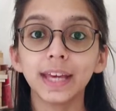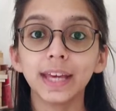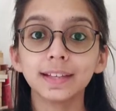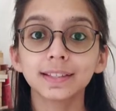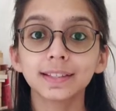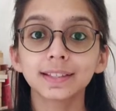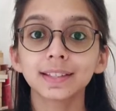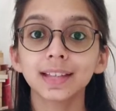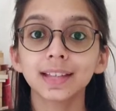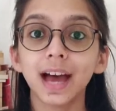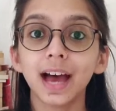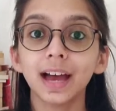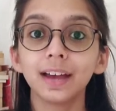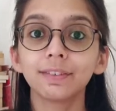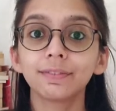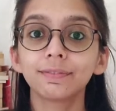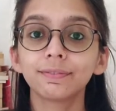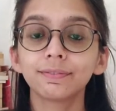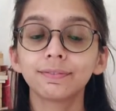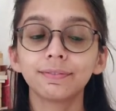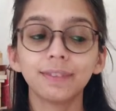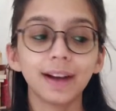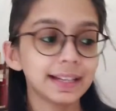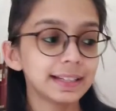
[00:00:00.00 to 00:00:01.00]
Yes, I
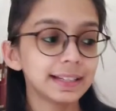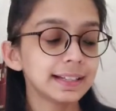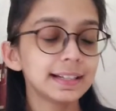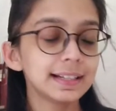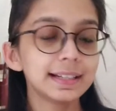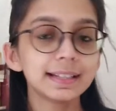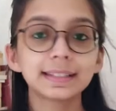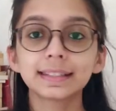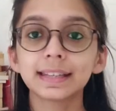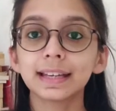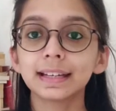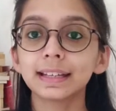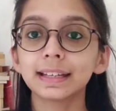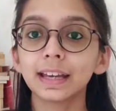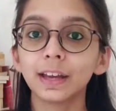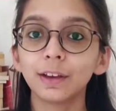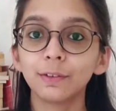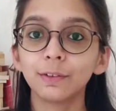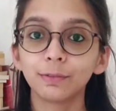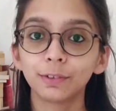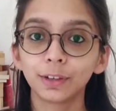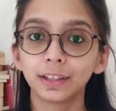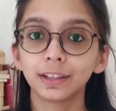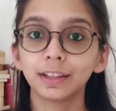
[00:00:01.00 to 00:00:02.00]
finally set
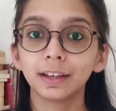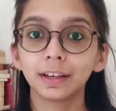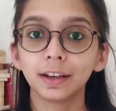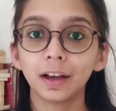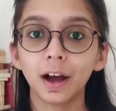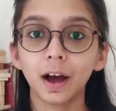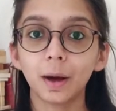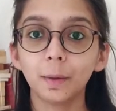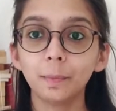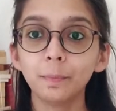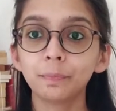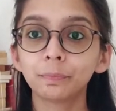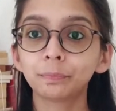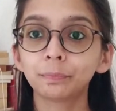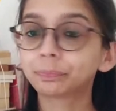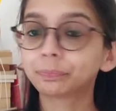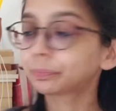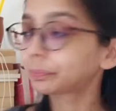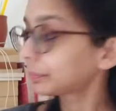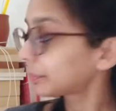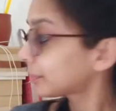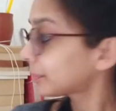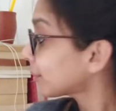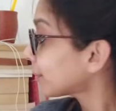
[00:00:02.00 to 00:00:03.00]
everything up.
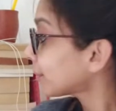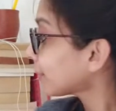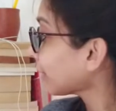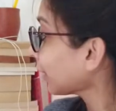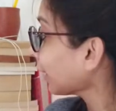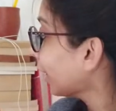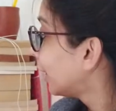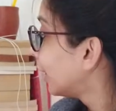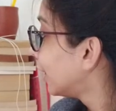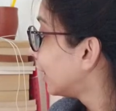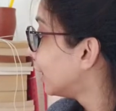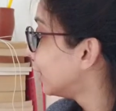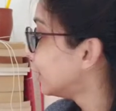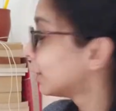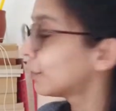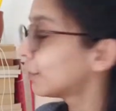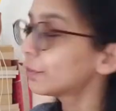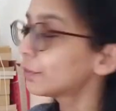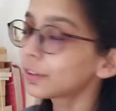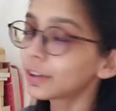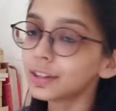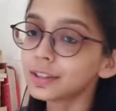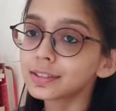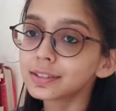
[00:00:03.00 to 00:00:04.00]
In
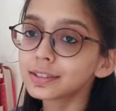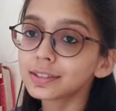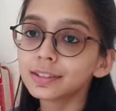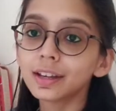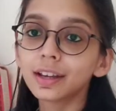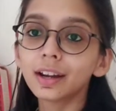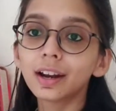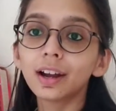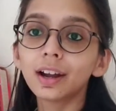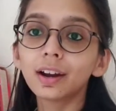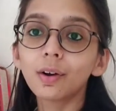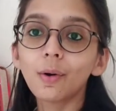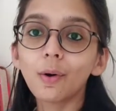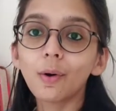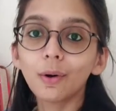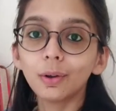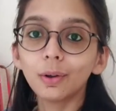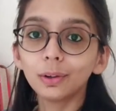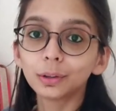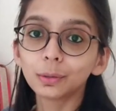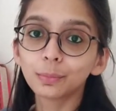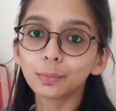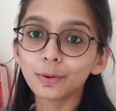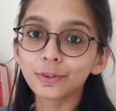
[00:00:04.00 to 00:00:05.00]
the front, there are
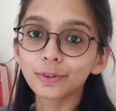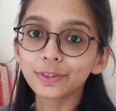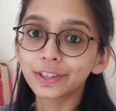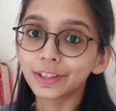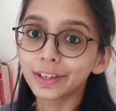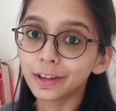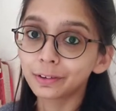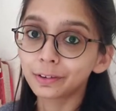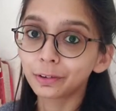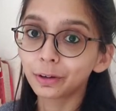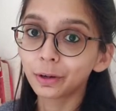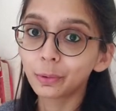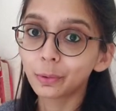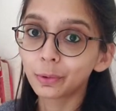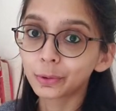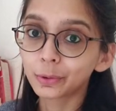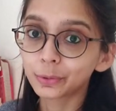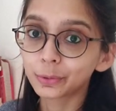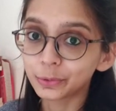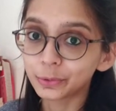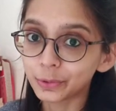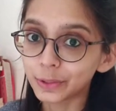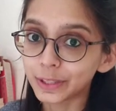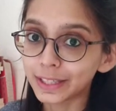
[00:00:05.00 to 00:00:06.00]
all the books that I really
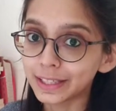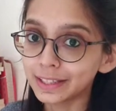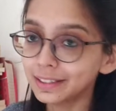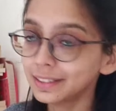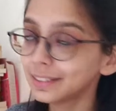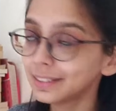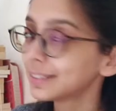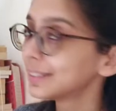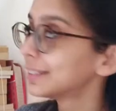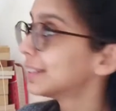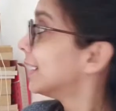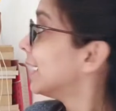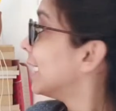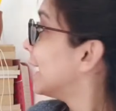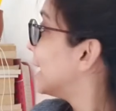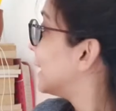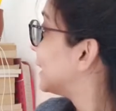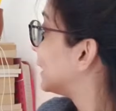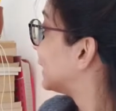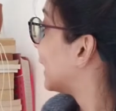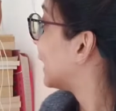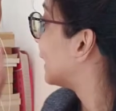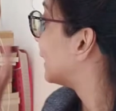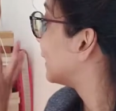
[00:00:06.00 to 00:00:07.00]
want to read.
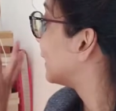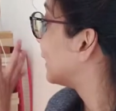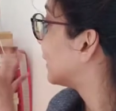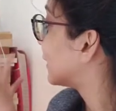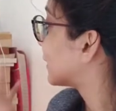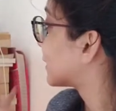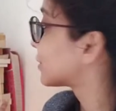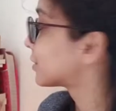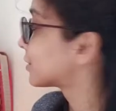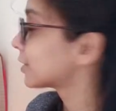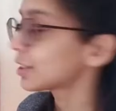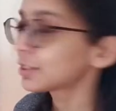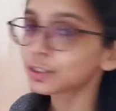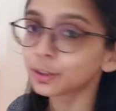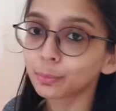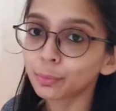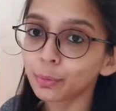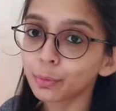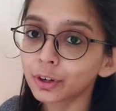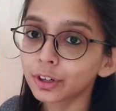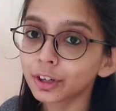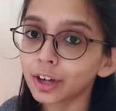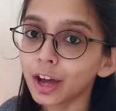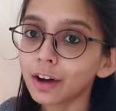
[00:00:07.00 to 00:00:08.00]
Then it is just a
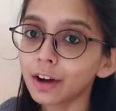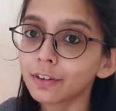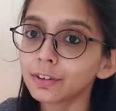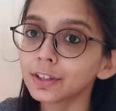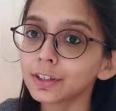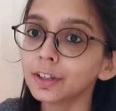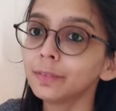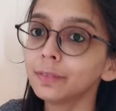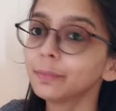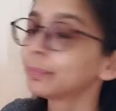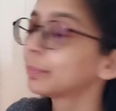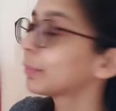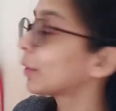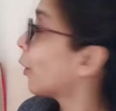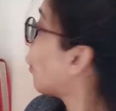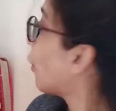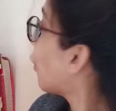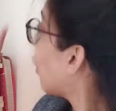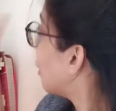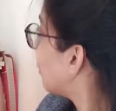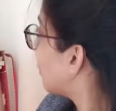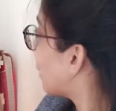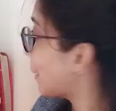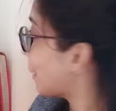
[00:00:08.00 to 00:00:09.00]
book tower,
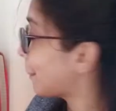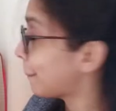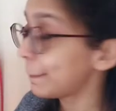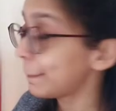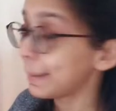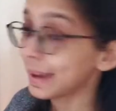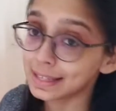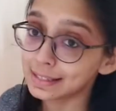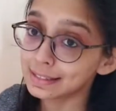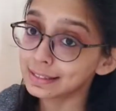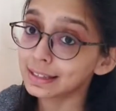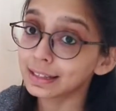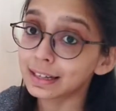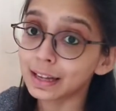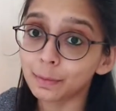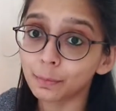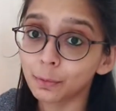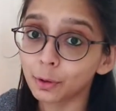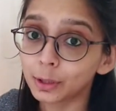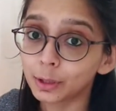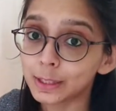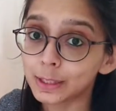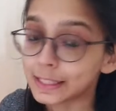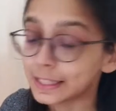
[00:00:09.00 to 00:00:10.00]
all my pens that
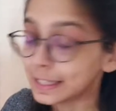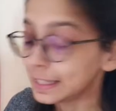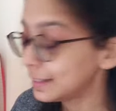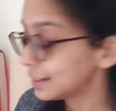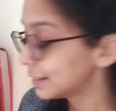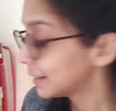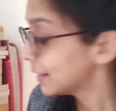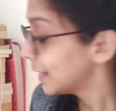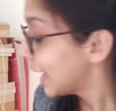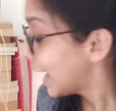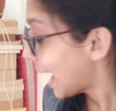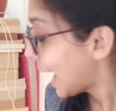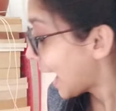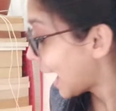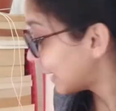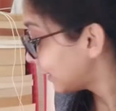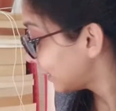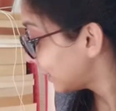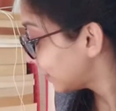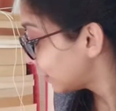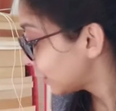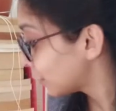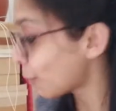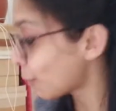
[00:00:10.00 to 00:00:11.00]
I'm gonna need.
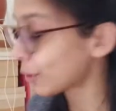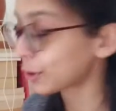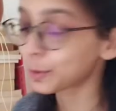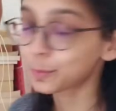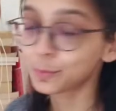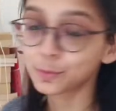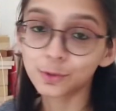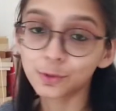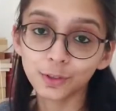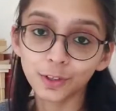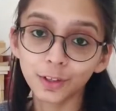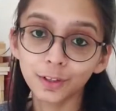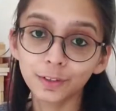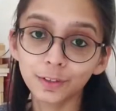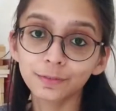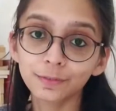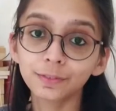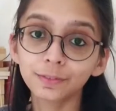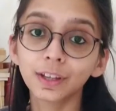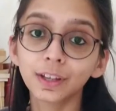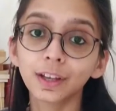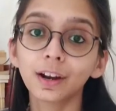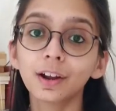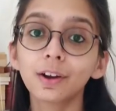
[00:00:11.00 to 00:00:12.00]
And in the bottom shelf,
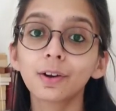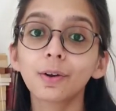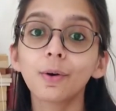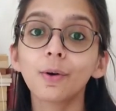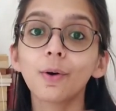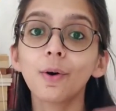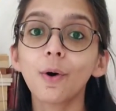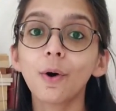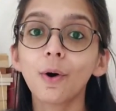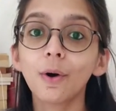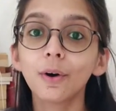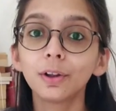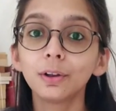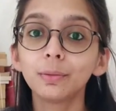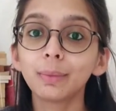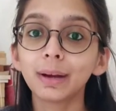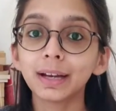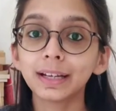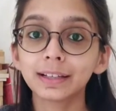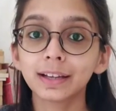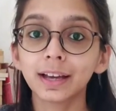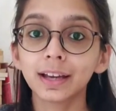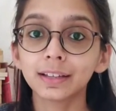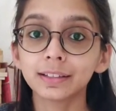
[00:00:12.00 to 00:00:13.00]
there are all
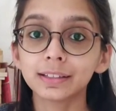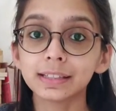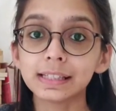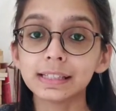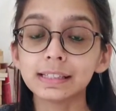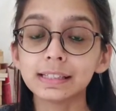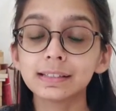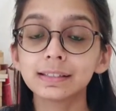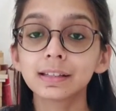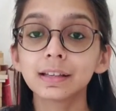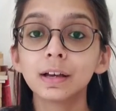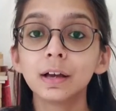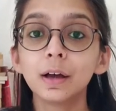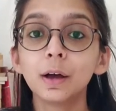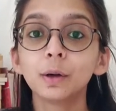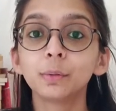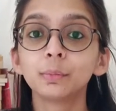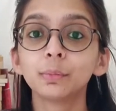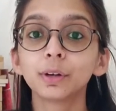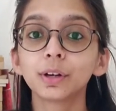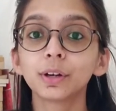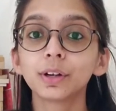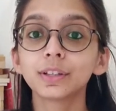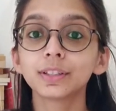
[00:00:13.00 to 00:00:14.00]
my diaries,
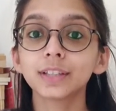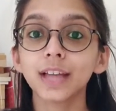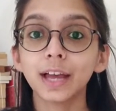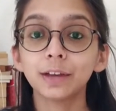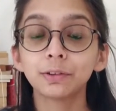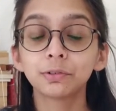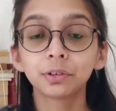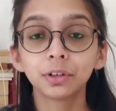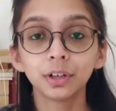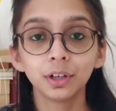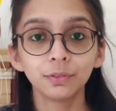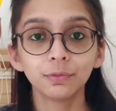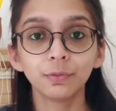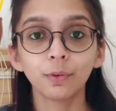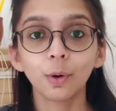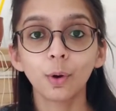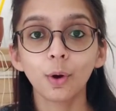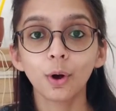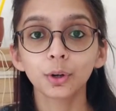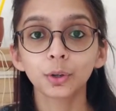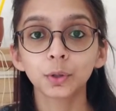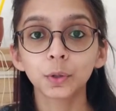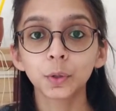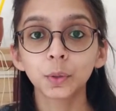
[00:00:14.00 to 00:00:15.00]
because I really
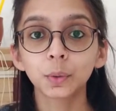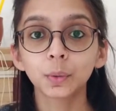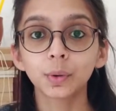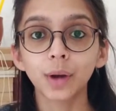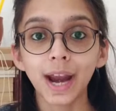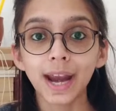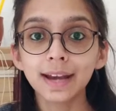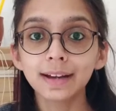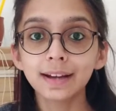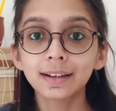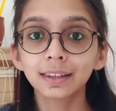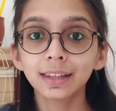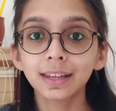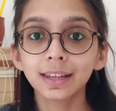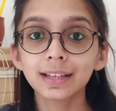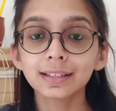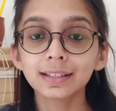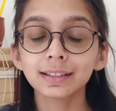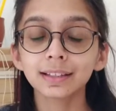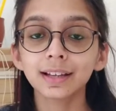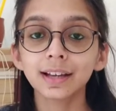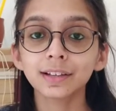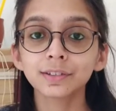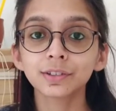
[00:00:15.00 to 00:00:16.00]
forgot to write
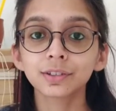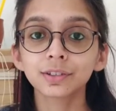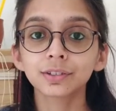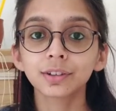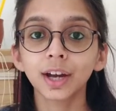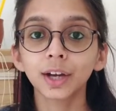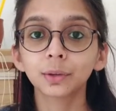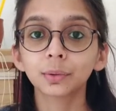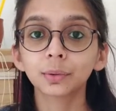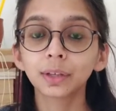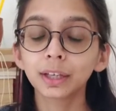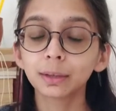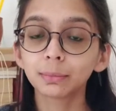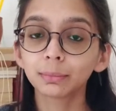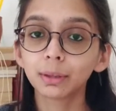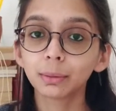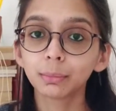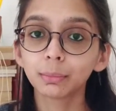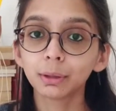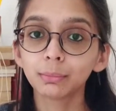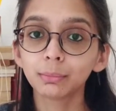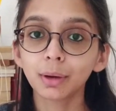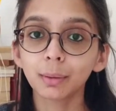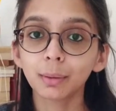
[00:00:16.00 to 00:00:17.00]
things and I just try to keep
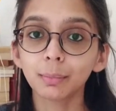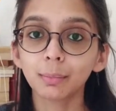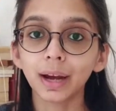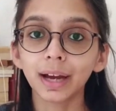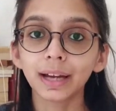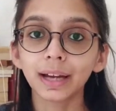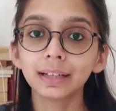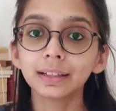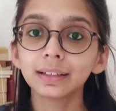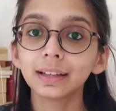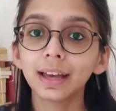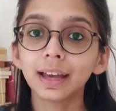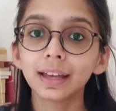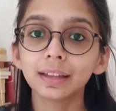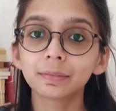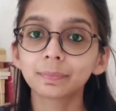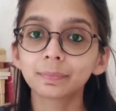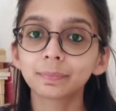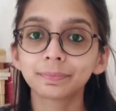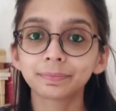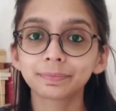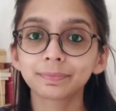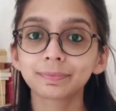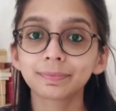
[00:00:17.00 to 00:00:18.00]
them in my mind
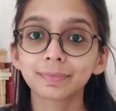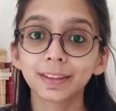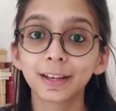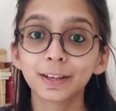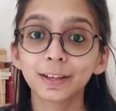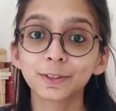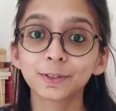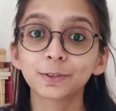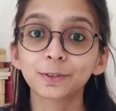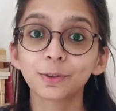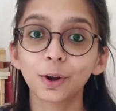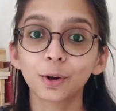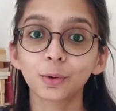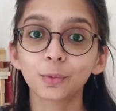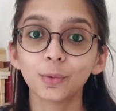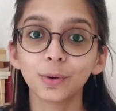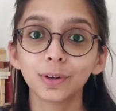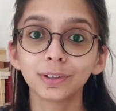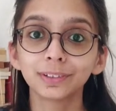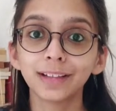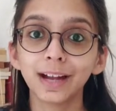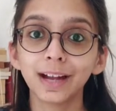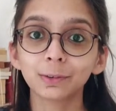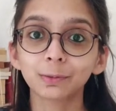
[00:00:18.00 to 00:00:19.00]
and it's not
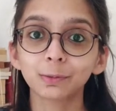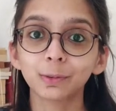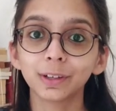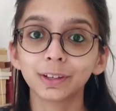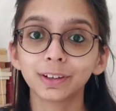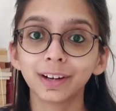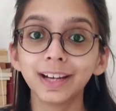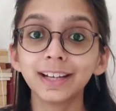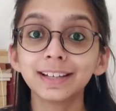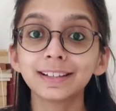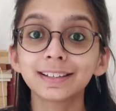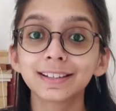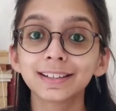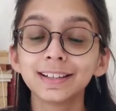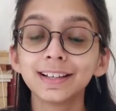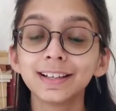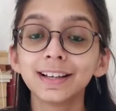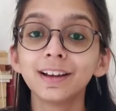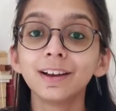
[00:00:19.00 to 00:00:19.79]
worked that way, right?